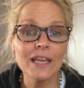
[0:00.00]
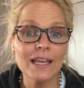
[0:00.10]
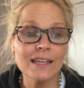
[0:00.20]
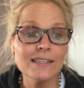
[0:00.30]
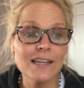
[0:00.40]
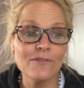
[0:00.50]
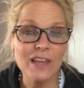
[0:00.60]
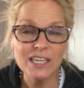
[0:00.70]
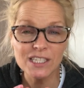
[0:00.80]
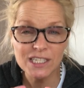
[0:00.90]
end, if
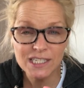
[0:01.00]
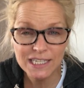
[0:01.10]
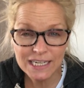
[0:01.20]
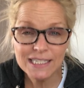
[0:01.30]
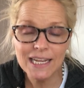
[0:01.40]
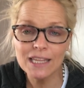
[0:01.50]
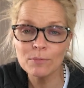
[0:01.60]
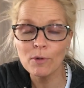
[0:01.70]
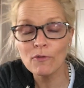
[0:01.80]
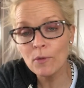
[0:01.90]
they didn't get the
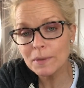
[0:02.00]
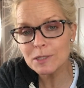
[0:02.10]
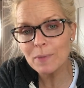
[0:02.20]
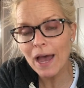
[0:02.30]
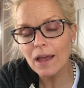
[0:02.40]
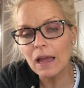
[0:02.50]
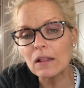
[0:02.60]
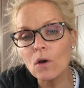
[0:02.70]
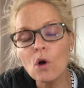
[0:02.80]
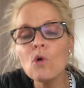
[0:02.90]
performance pack,
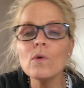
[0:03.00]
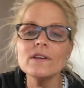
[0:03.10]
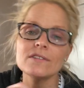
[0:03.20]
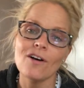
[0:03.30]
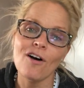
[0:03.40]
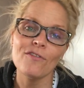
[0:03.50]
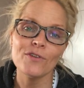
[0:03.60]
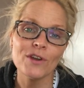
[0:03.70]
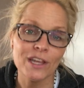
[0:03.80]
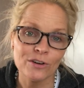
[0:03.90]
I'll always
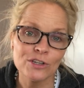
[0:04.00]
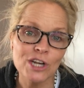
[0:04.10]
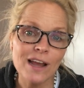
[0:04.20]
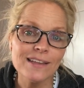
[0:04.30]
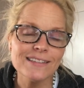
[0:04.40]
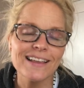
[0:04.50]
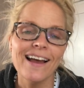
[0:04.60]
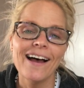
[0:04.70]
offer Energize,